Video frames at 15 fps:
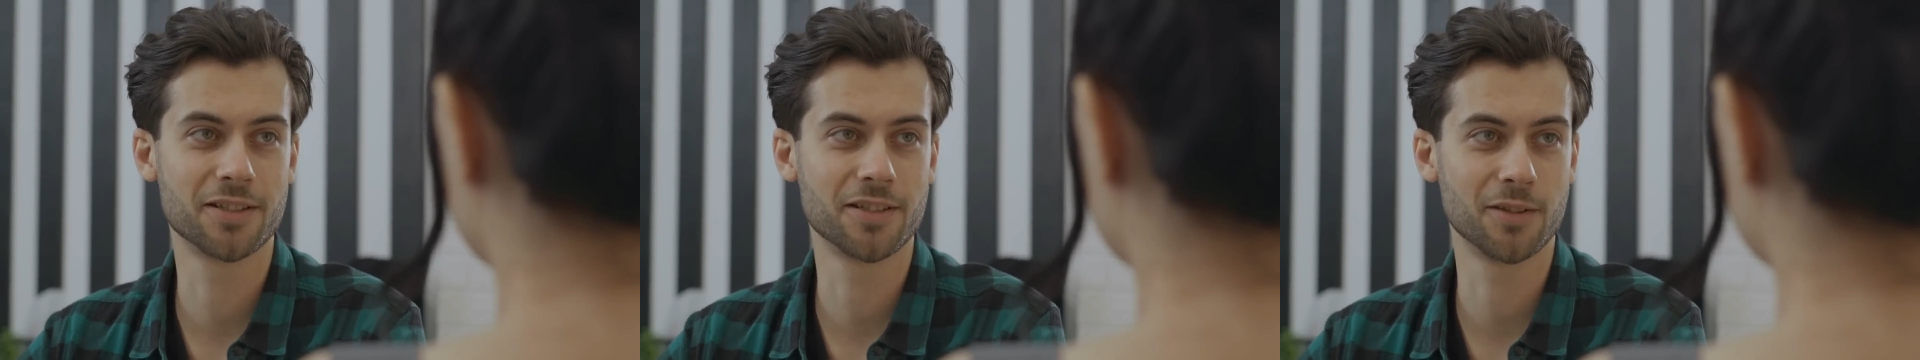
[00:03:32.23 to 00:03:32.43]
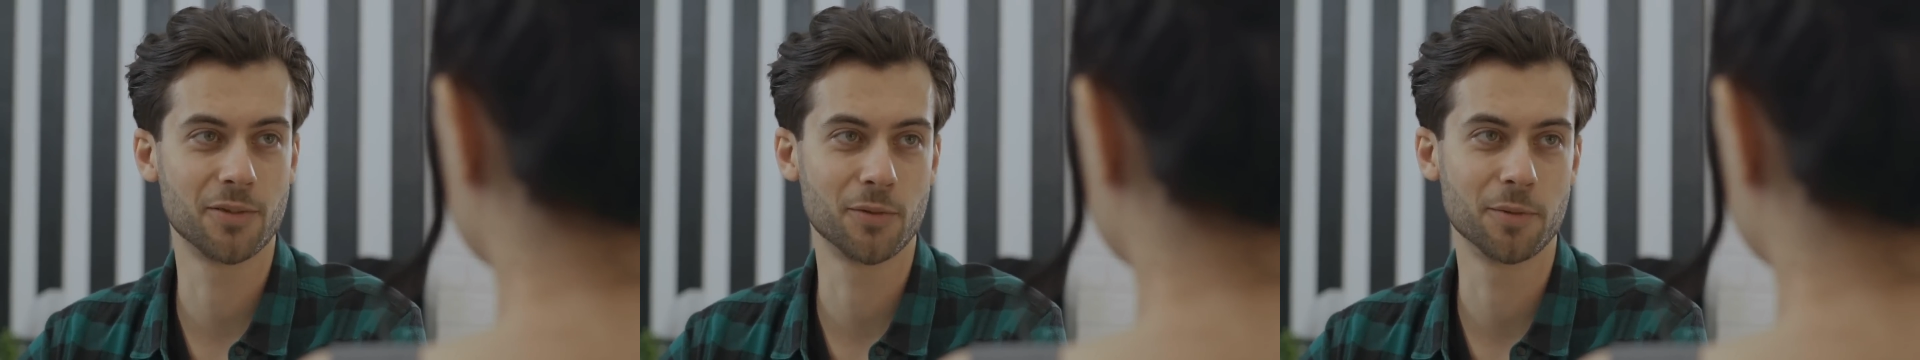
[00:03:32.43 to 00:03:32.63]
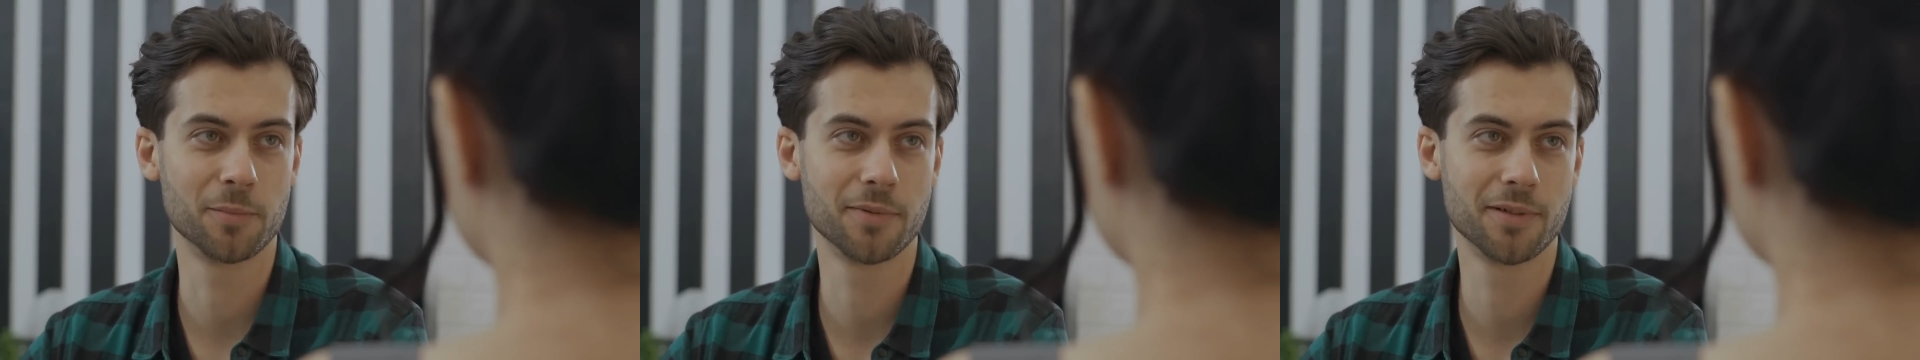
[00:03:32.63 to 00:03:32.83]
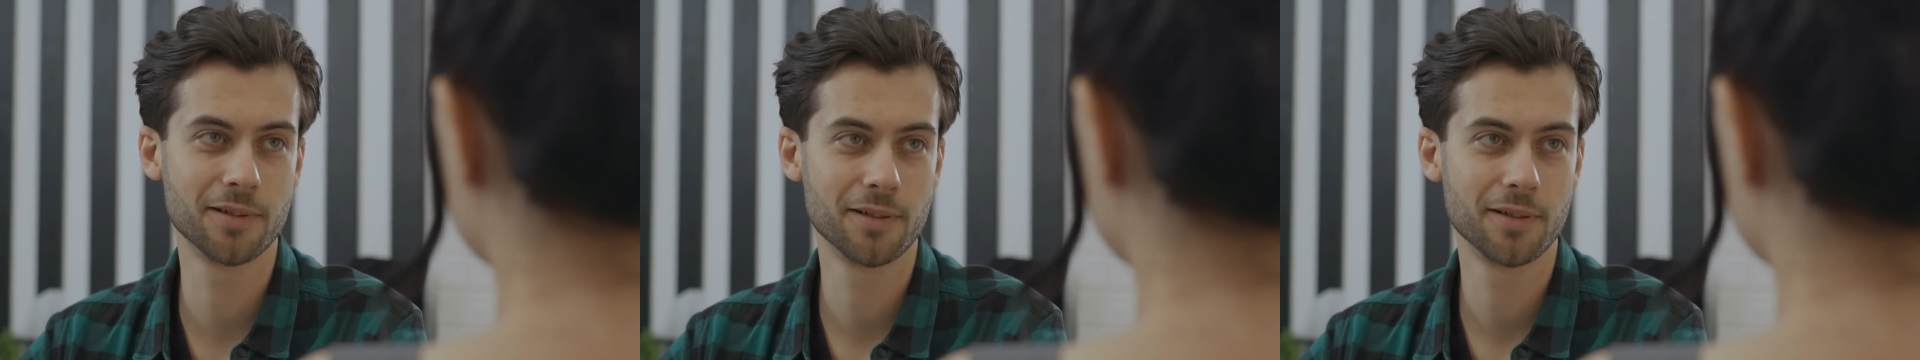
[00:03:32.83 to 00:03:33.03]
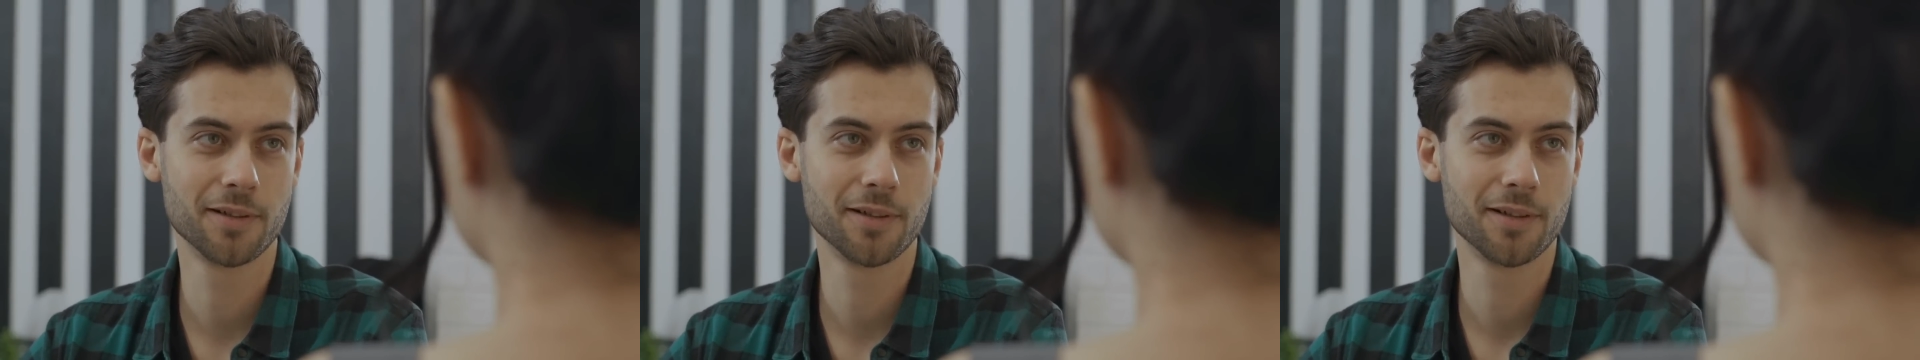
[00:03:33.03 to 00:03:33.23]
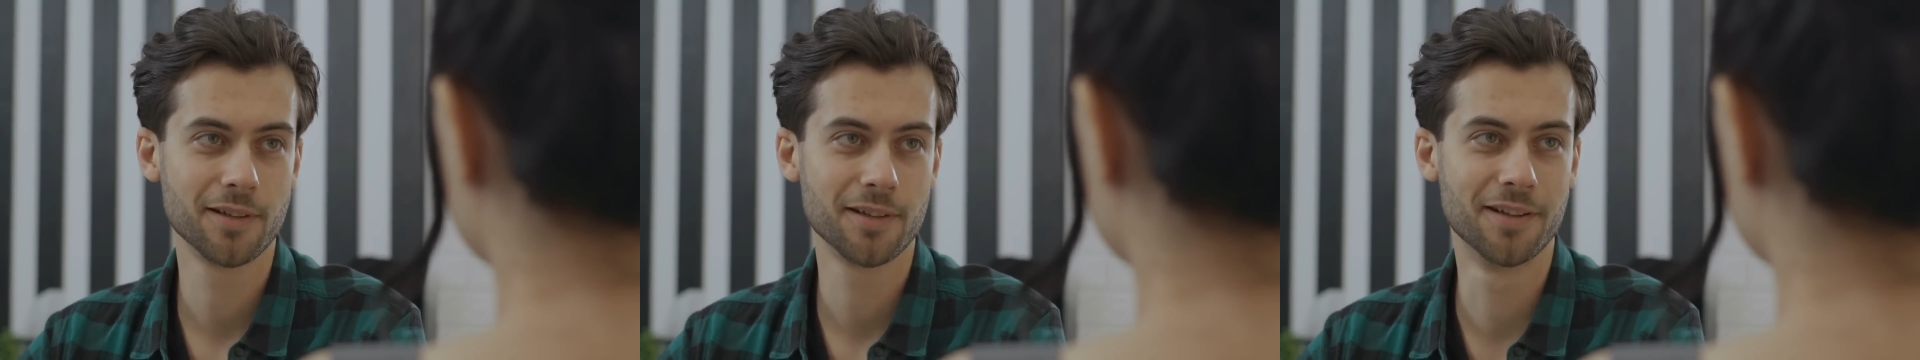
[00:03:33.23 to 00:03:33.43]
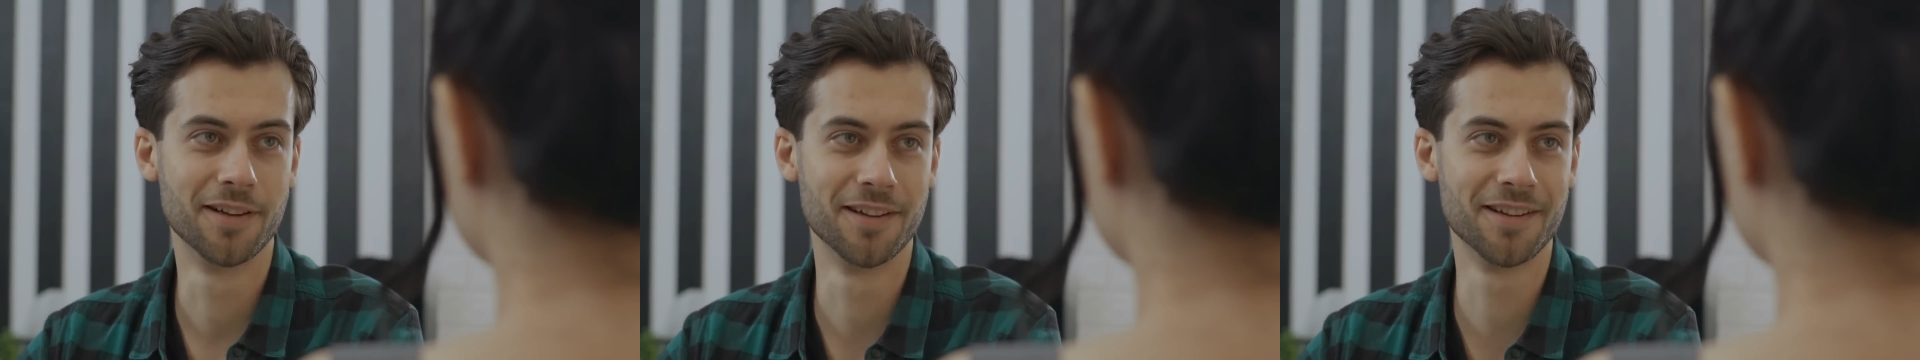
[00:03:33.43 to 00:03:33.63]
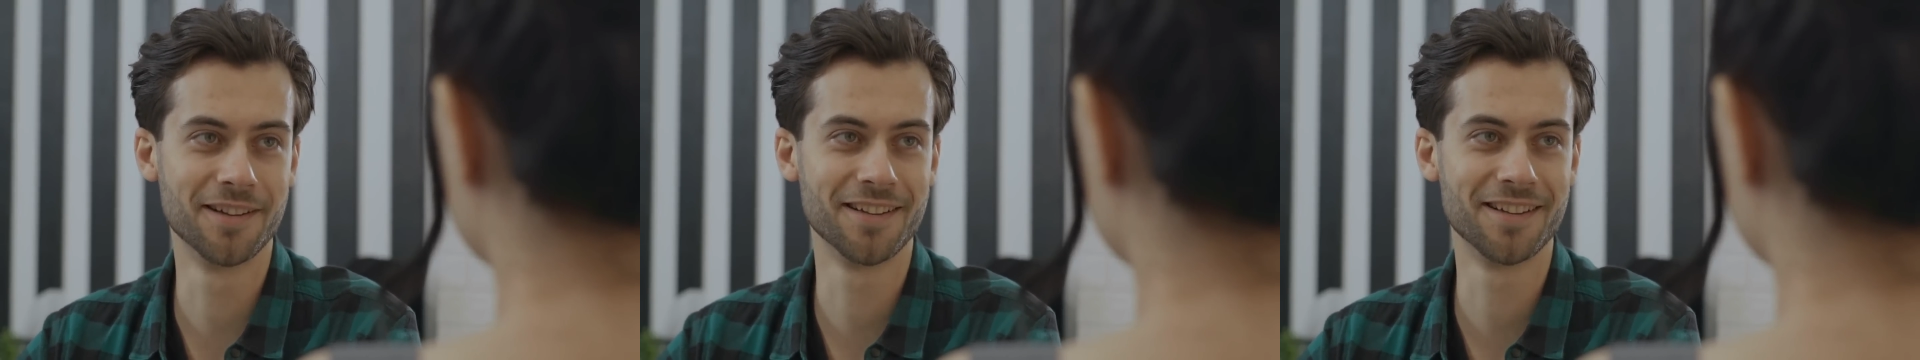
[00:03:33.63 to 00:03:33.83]
emotions and
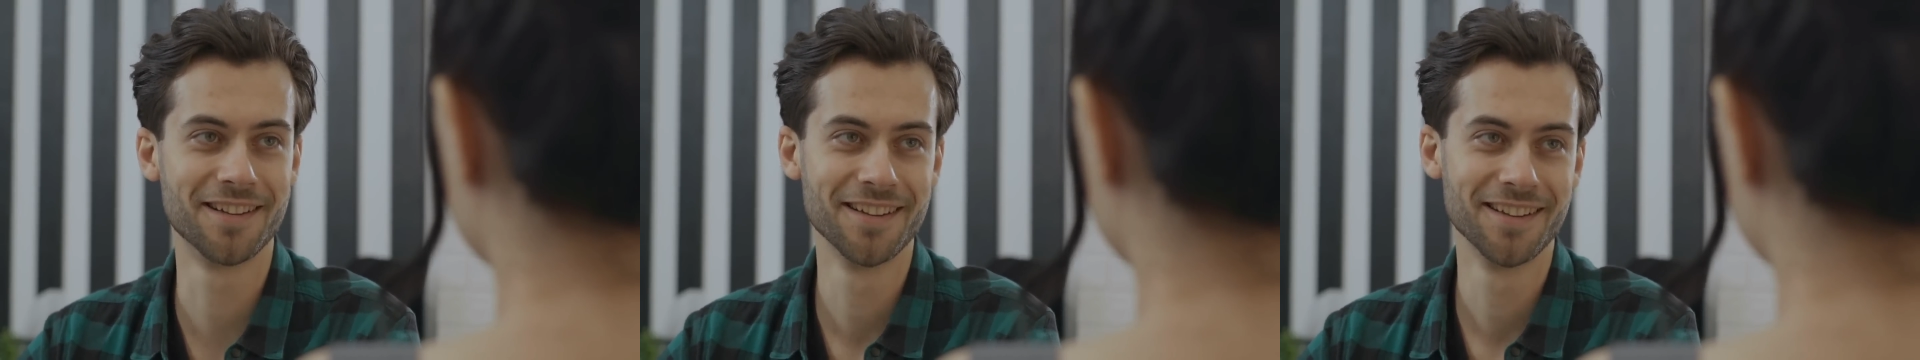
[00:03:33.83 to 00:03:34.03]
understand them.